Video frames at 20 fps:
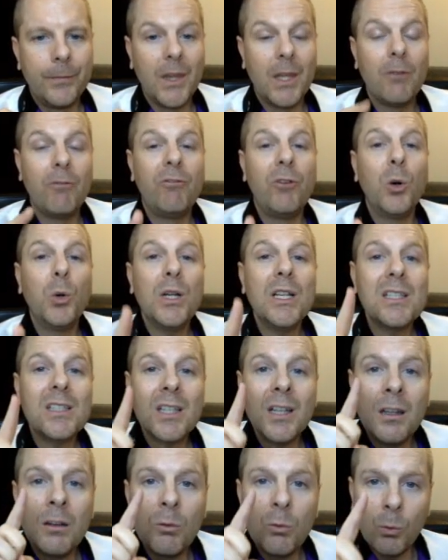Focus
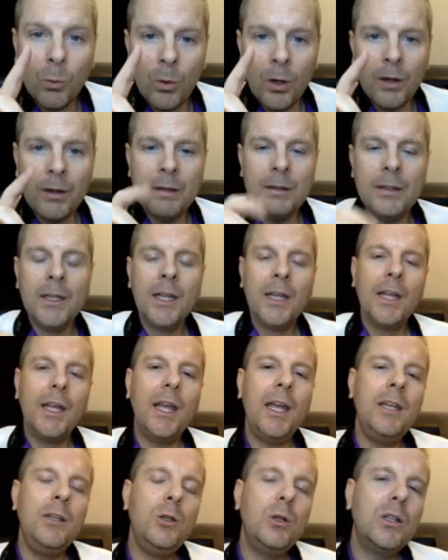on one
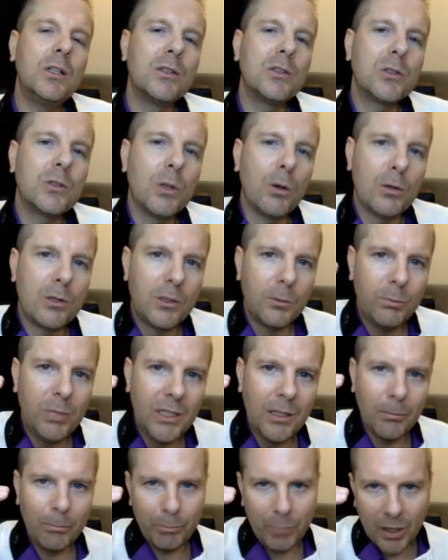and you can start to be
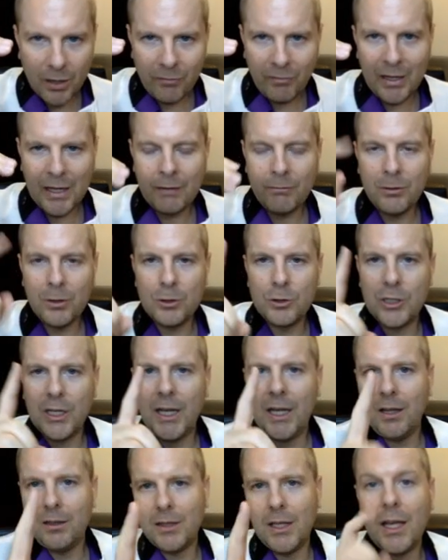above average
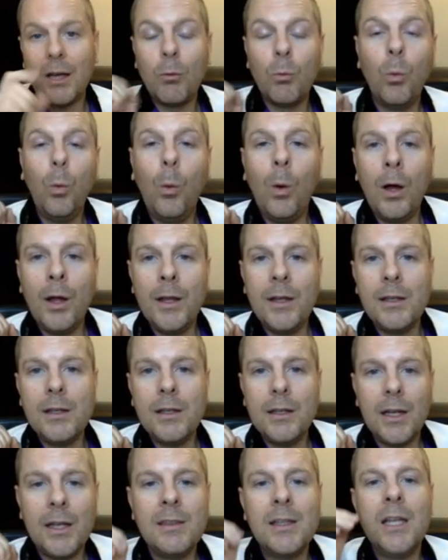at that one.
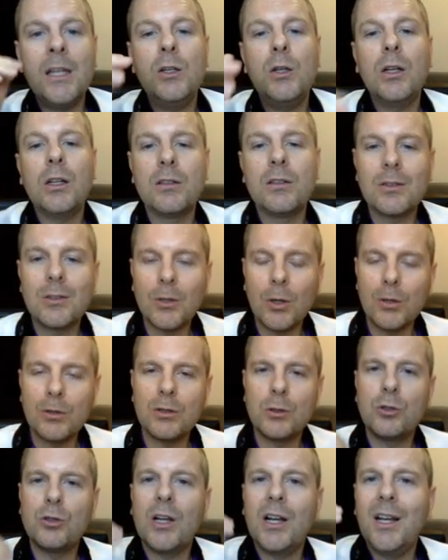And then you can start
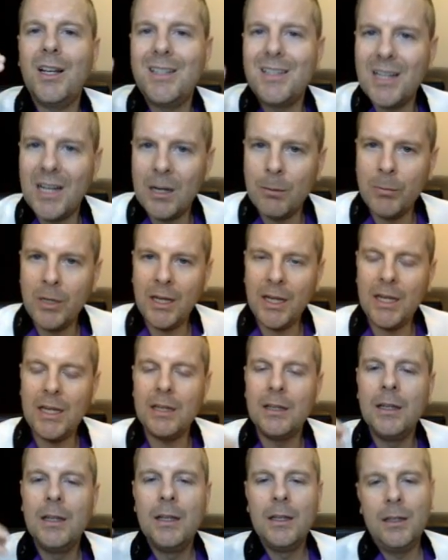to try to
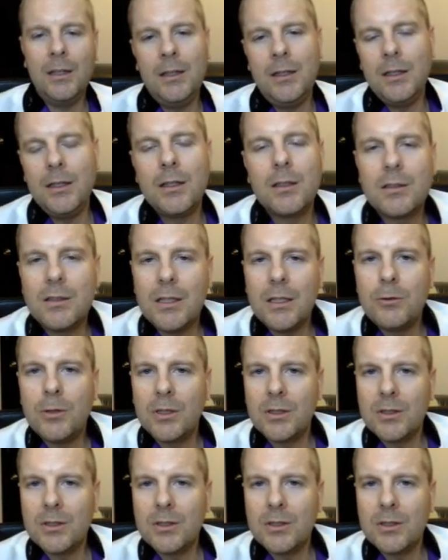dominate and et cetera, et